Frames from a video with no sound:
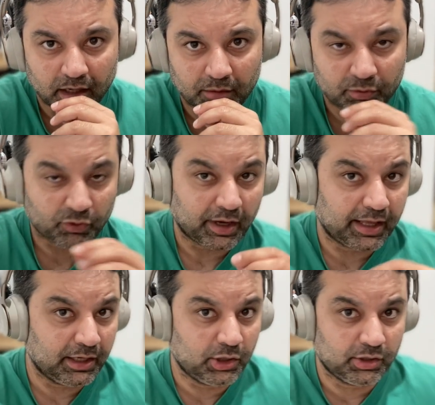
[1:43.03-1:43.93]
Before I
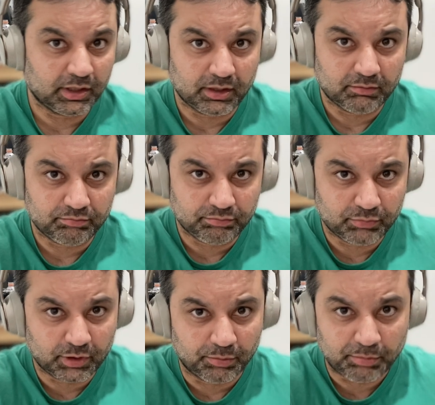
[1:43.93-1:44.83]
get into
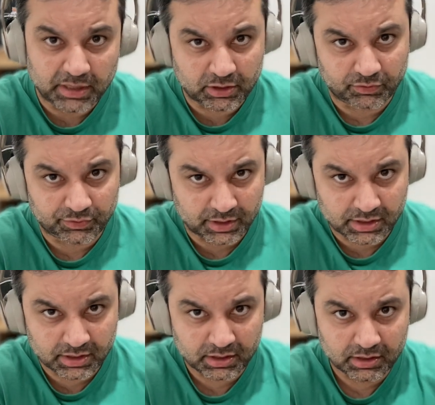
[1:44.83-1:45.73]
the meat of
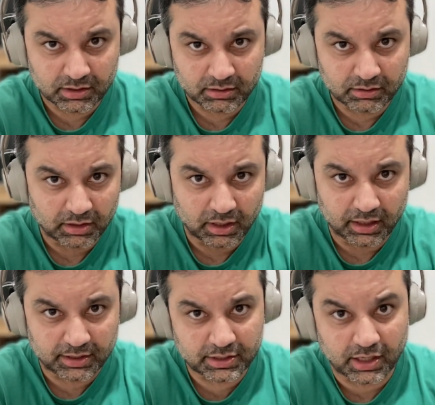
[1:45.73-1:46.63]
this
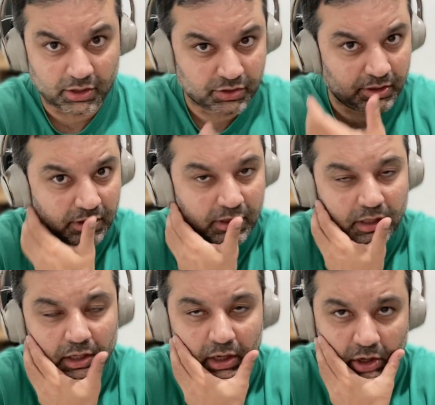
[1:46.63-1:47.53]
discussion.
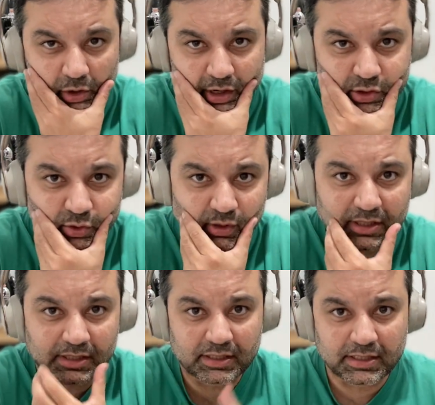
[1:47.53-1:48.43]
Okay, so
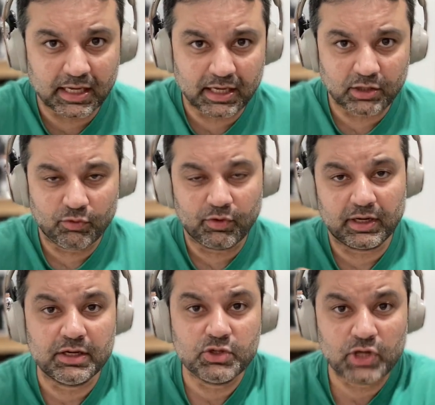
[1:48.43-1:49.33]
say you've got
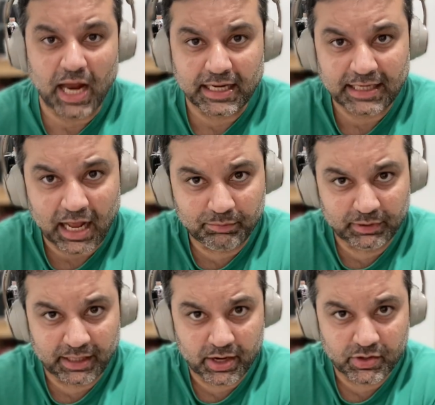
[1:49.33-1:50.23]
a chat
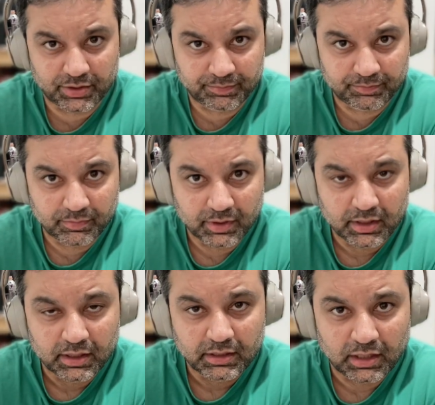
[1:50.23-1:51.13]
application.
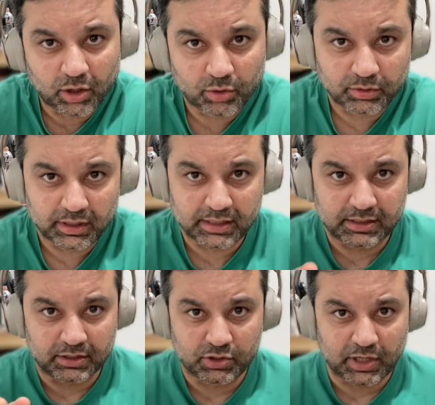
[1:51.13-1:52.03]
Now it's
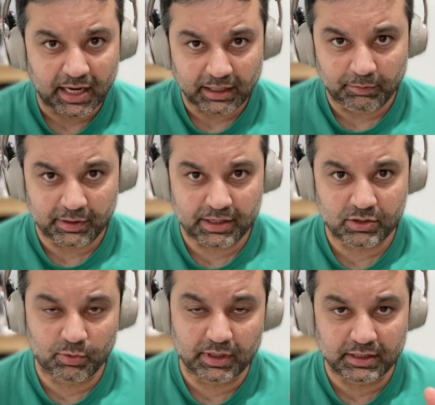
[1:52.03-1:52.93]
a chat
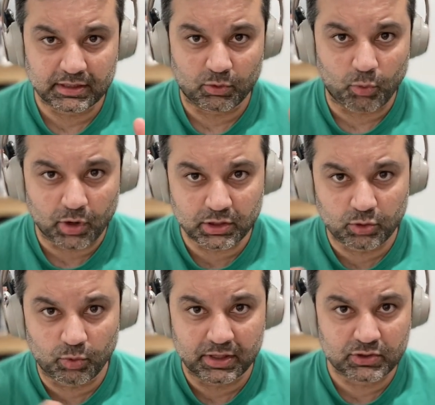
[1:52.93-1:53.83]
application where there's a
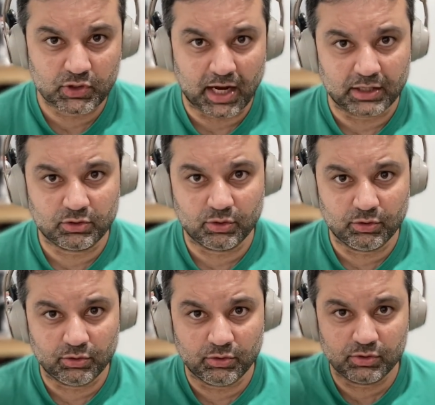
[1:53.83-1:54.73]
one-to-one chat.
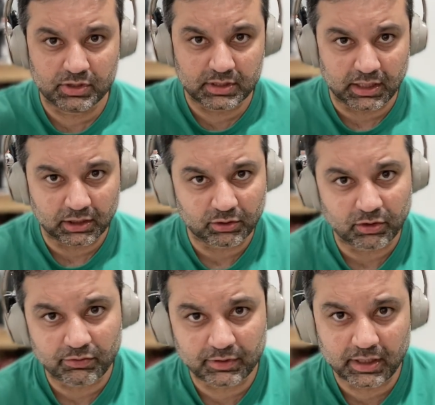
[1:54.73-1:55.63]
So you start
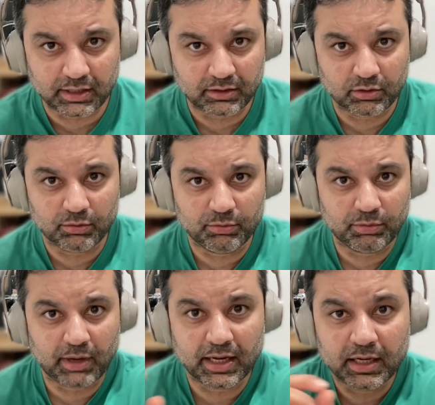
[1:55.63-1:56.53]
off and
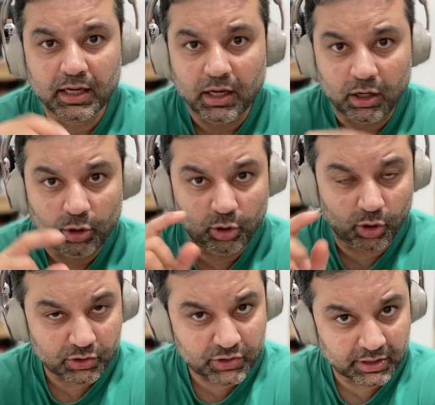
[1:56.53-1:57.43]
by
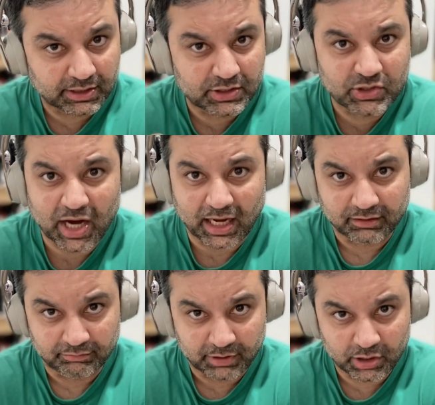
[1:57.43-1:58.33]
launching the
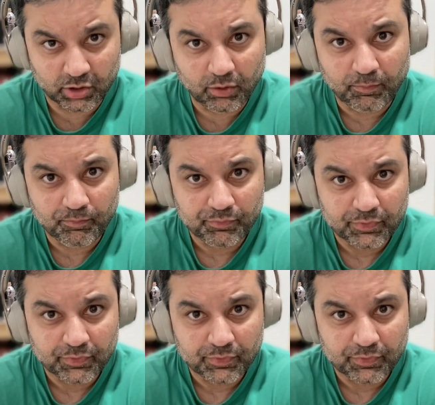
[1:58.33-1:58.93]
chat window,